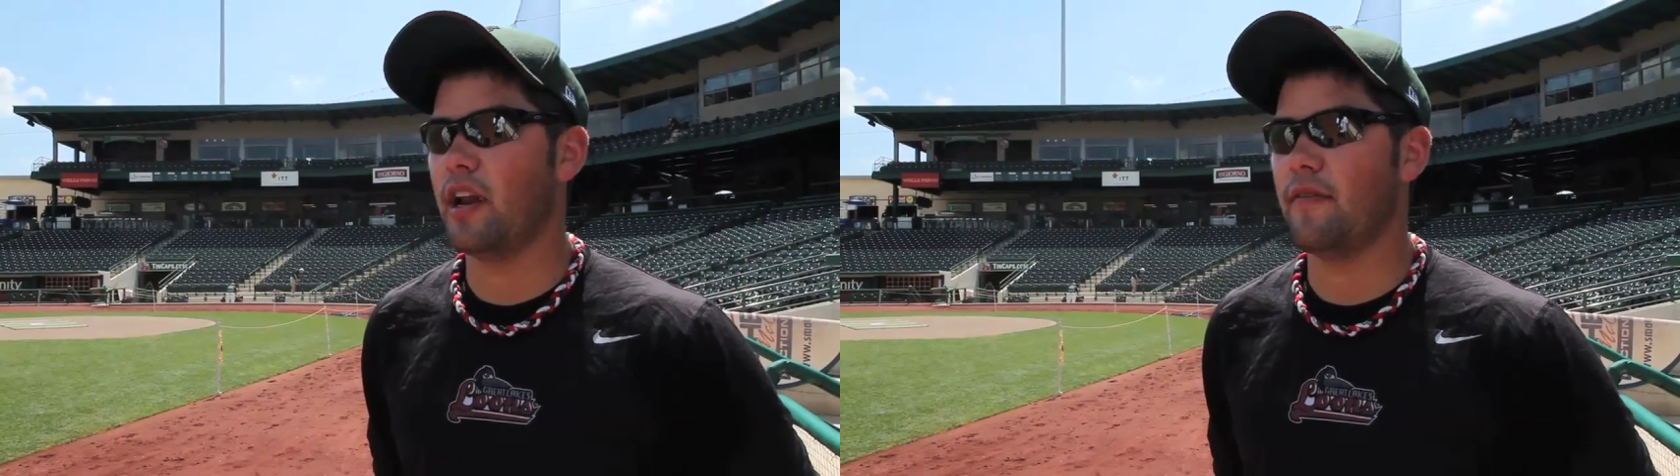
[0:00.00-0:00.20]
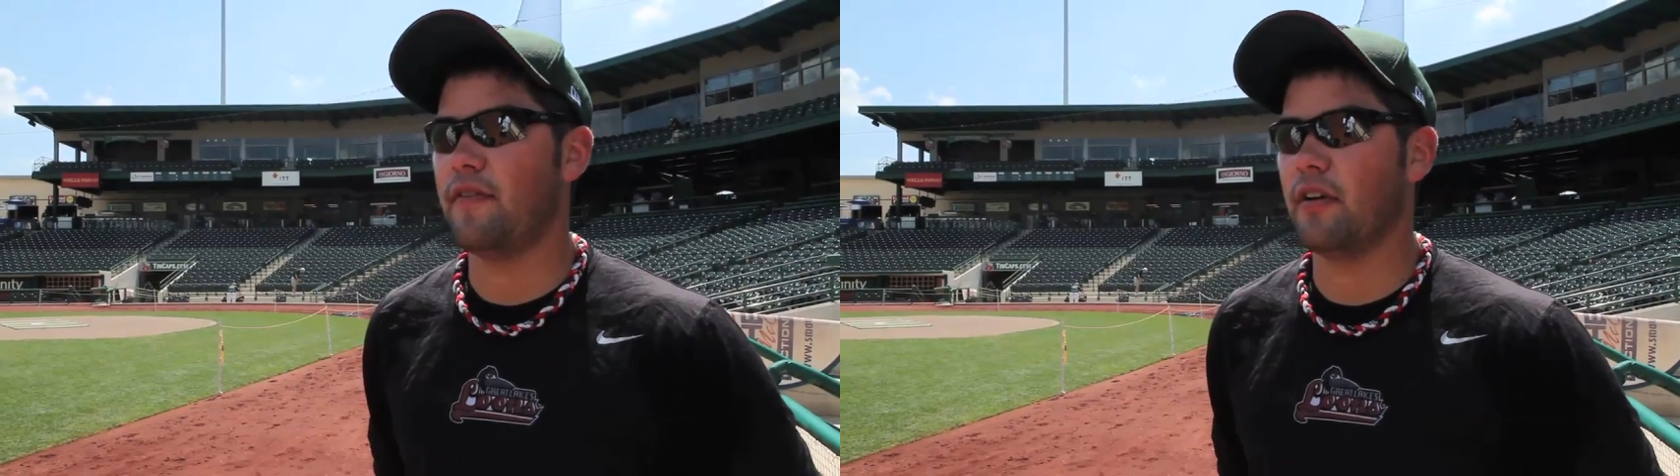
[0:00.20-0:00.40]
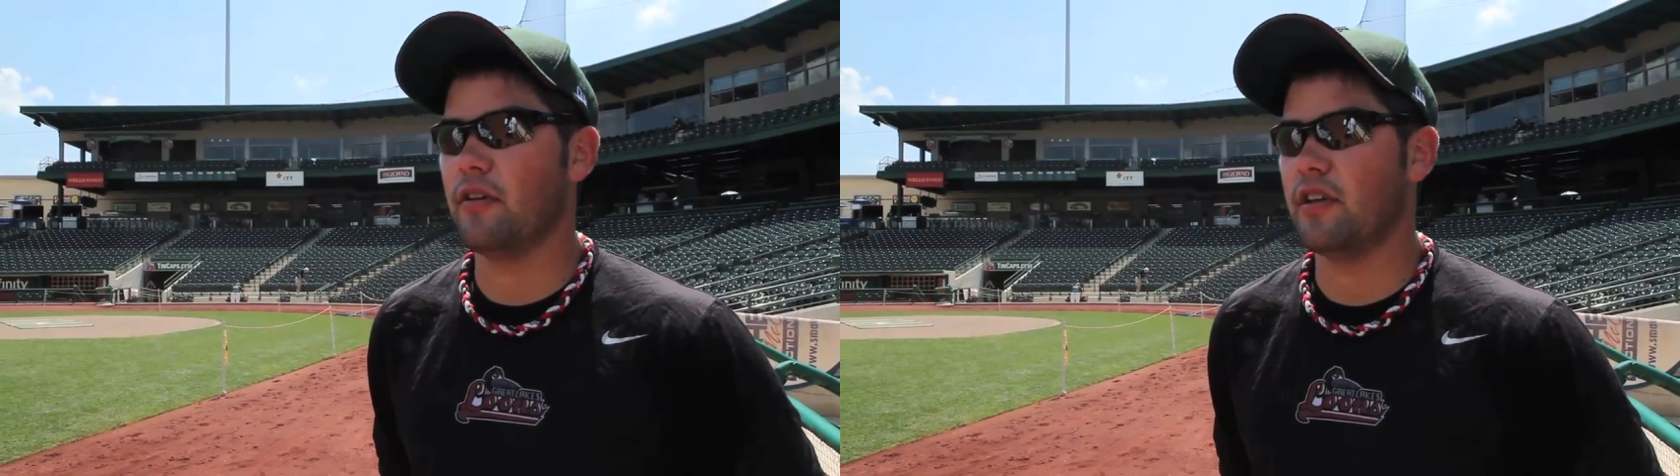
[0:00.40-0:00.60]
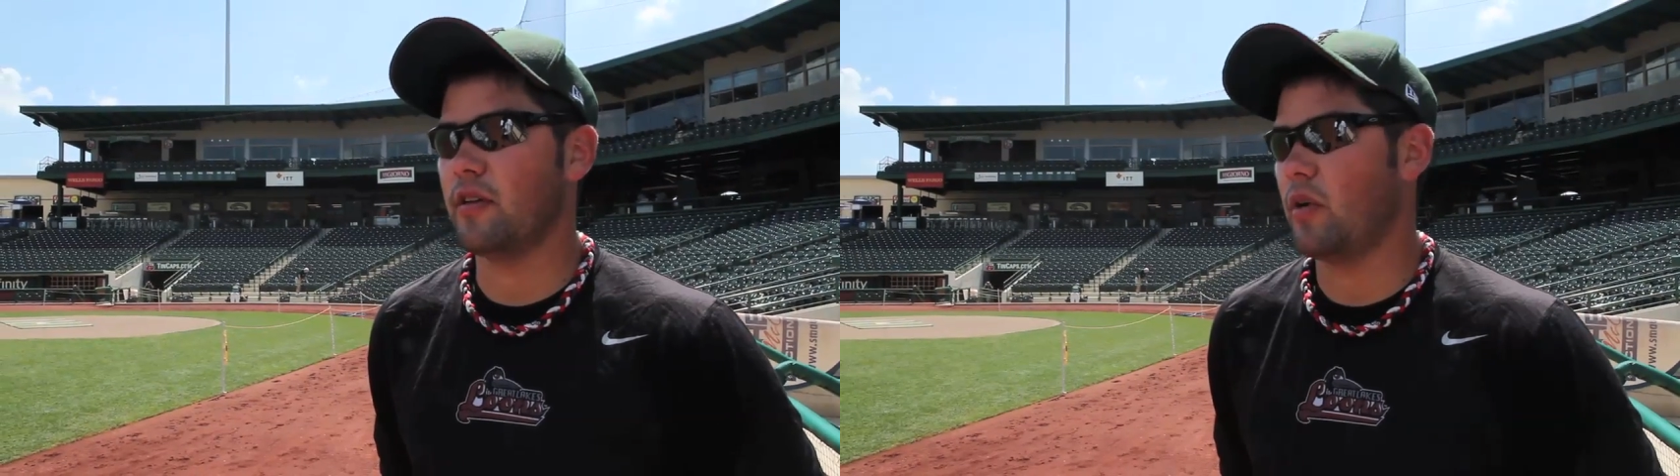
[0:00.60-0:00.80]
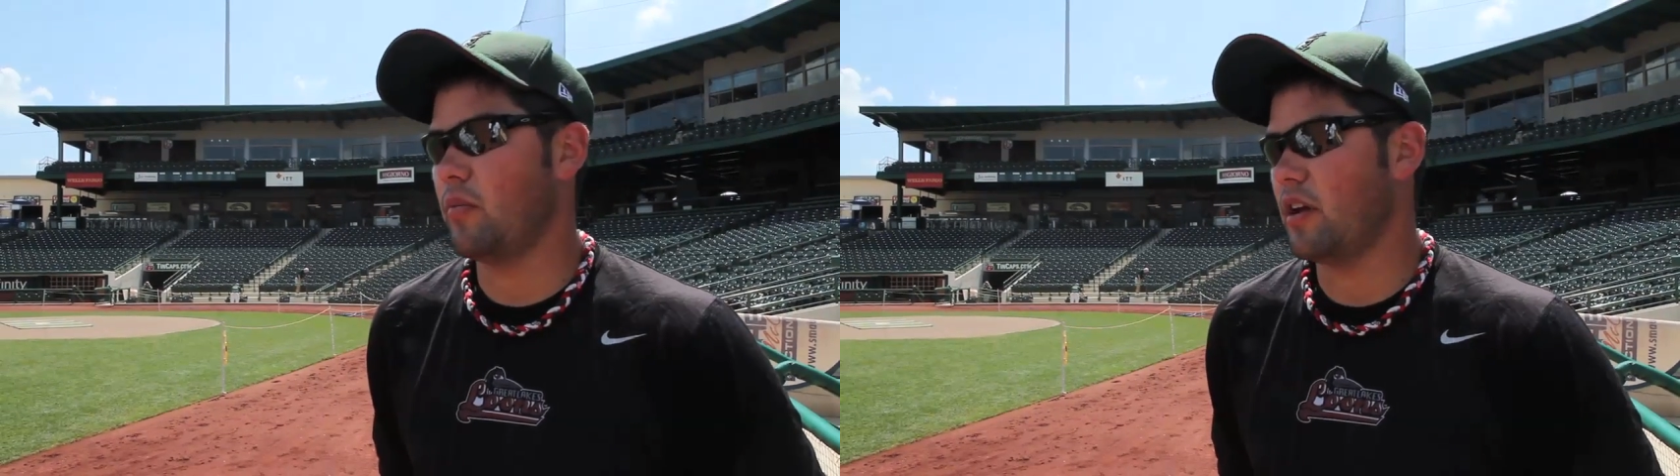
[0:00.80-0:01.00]
I figured
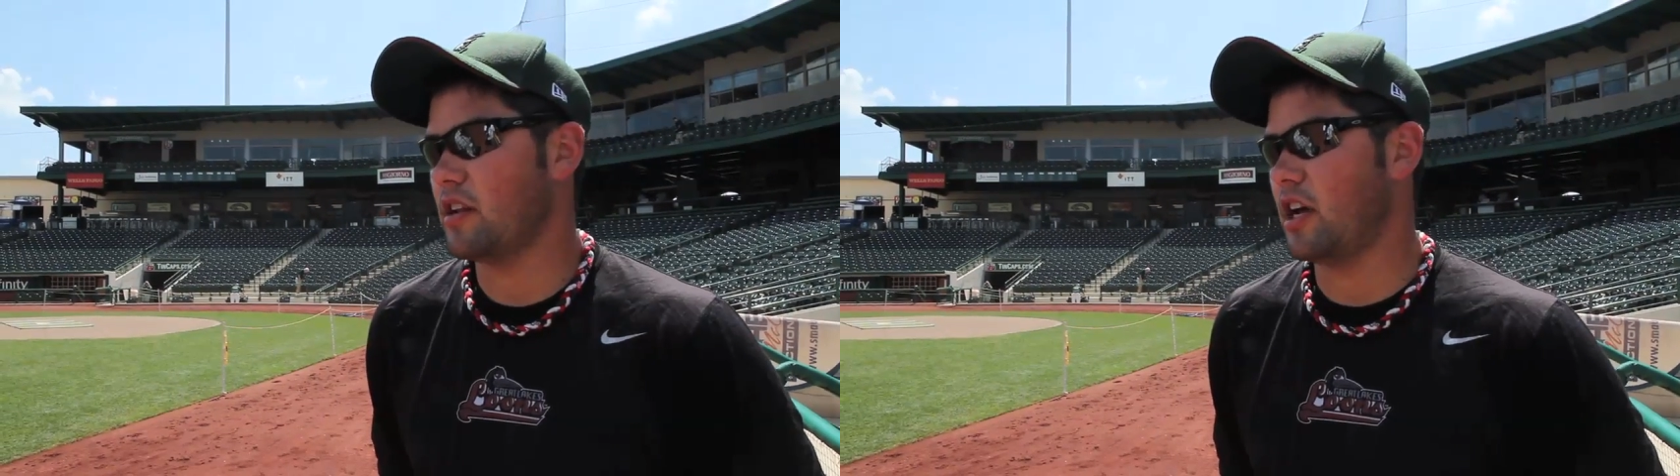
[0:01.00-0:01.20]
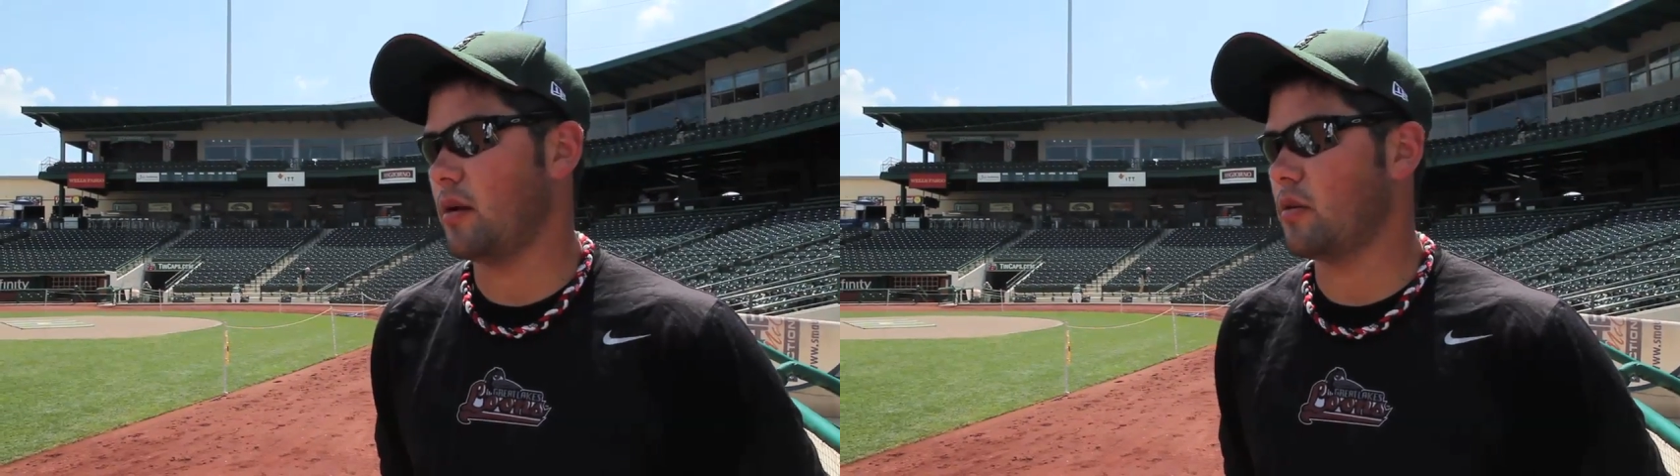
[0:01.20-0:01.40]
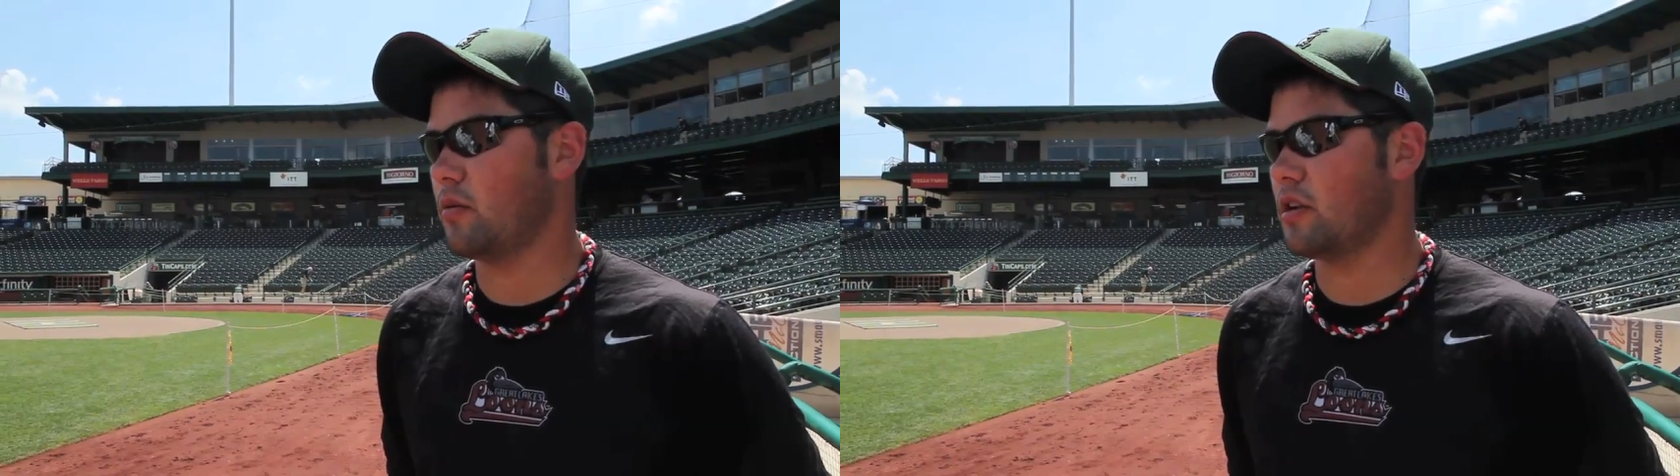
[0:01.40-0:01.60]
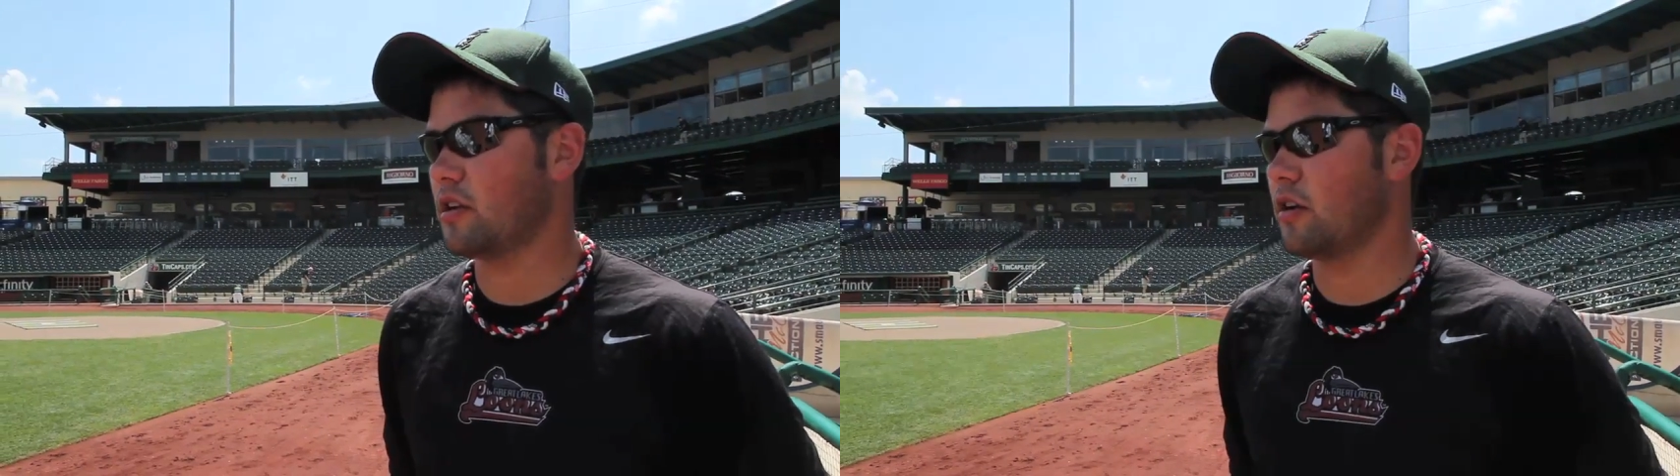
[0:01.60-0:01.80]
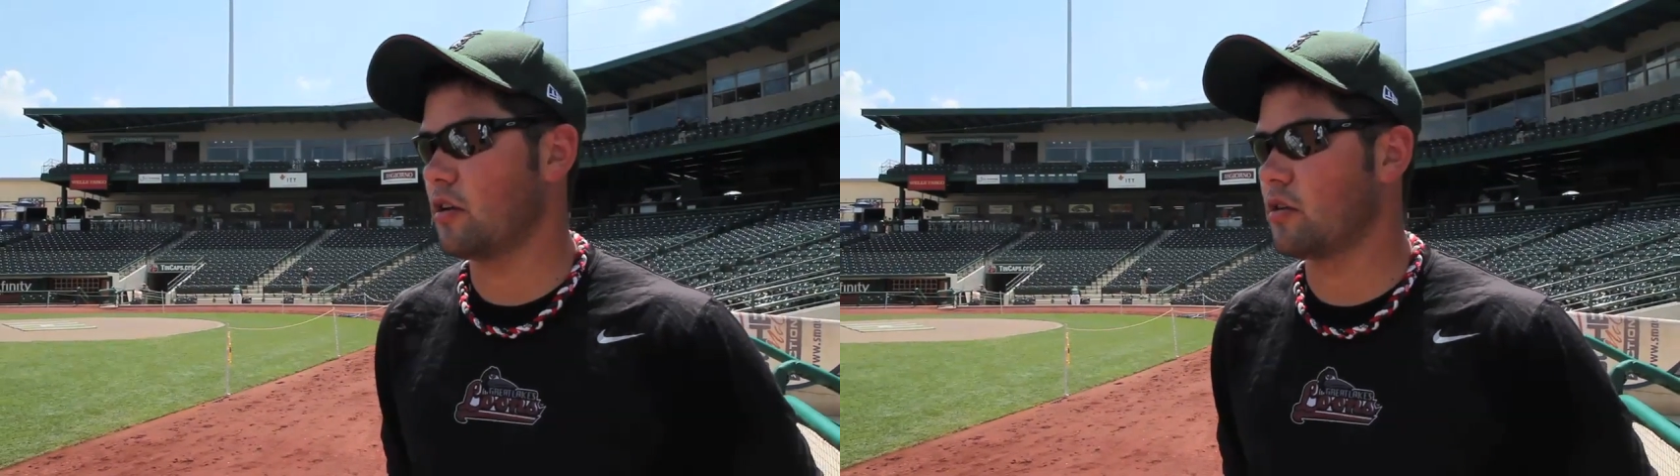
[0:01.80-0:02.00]
that my best option was to
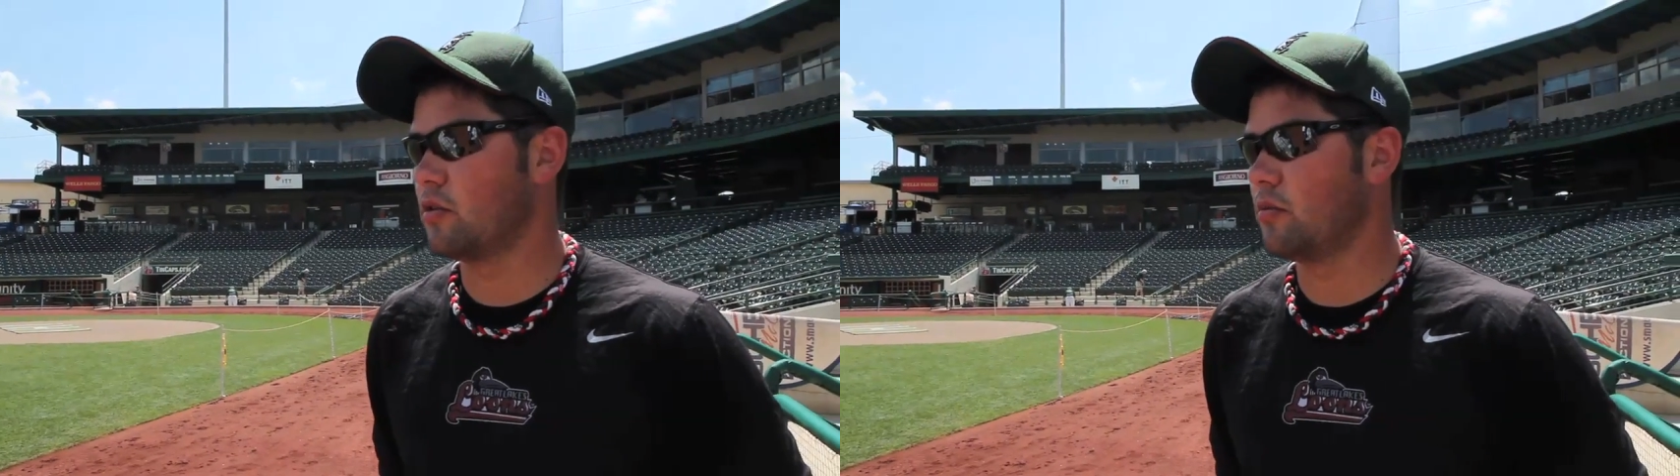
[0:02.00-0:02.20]
go to school